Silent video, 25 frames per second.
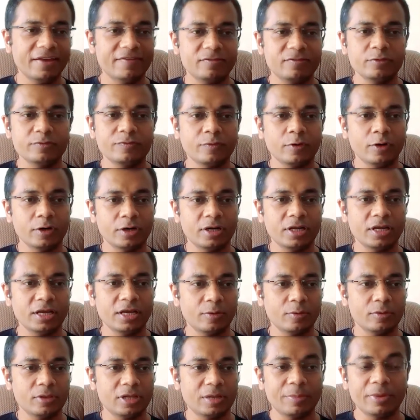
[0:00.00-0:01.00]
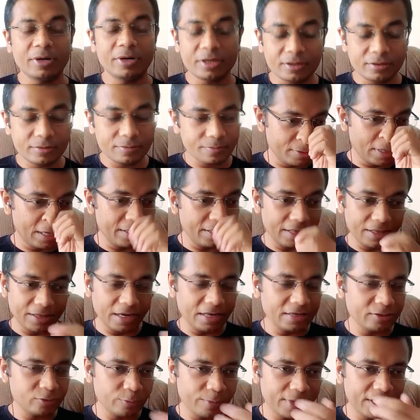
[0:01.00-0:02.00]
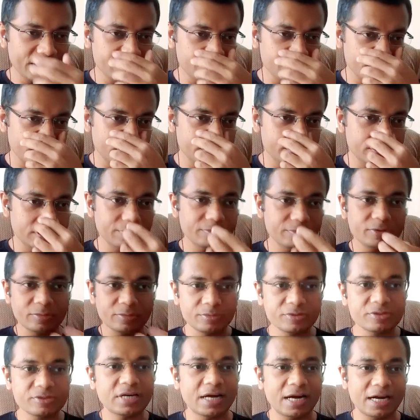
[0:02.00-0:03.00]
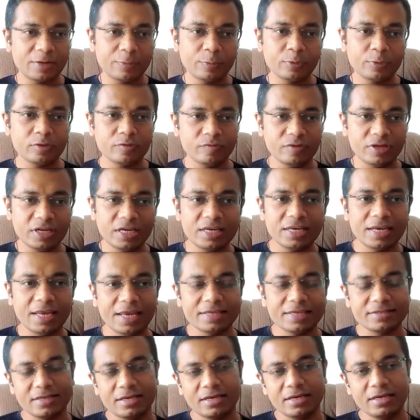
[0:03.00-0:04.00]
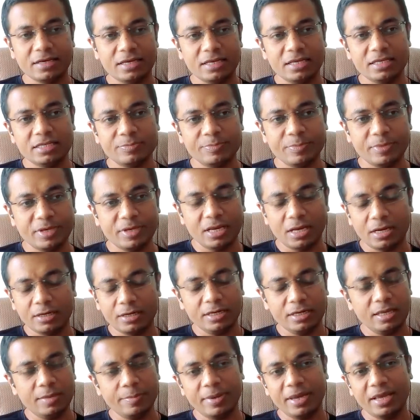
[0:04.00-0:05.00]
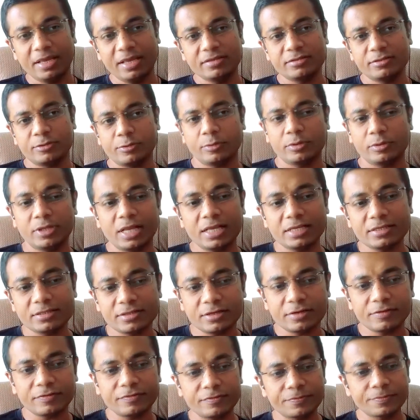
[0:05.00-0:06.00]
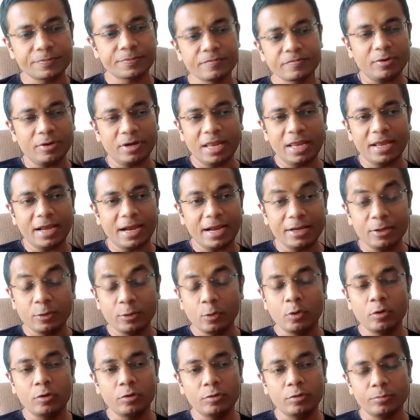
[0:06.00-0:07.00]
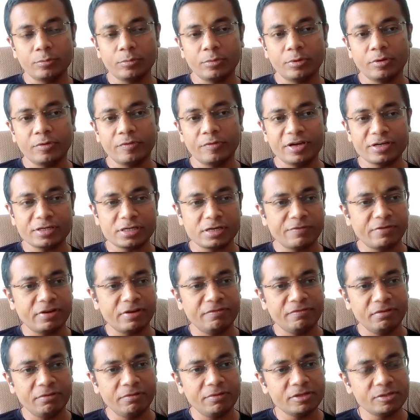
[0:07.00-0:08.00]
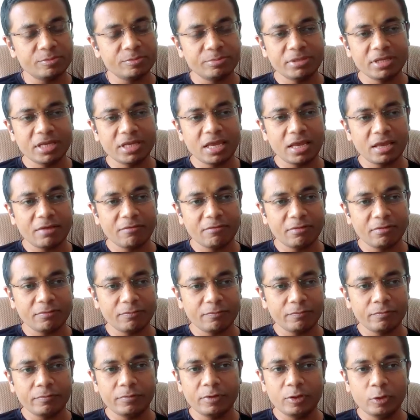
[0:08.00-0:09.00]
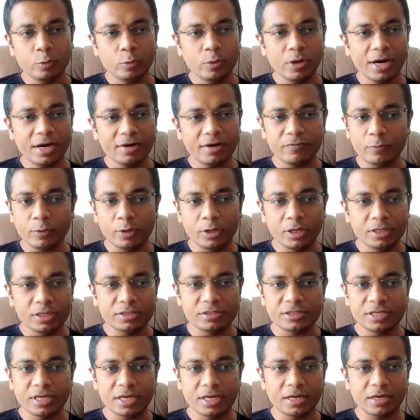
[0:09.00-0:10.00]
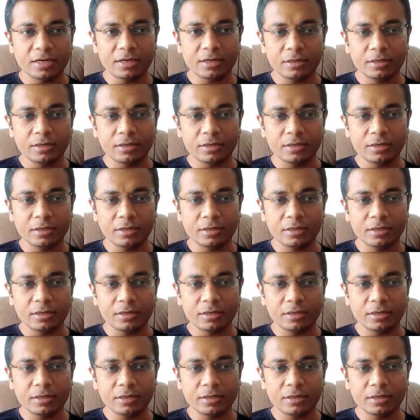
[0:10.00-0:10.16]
to 40 and all that. But and as you mentioned, the symptoms start with weakness and knee pains and all that stuff. Like I know, Vaishnav, when we were speaking, when you had fallen sick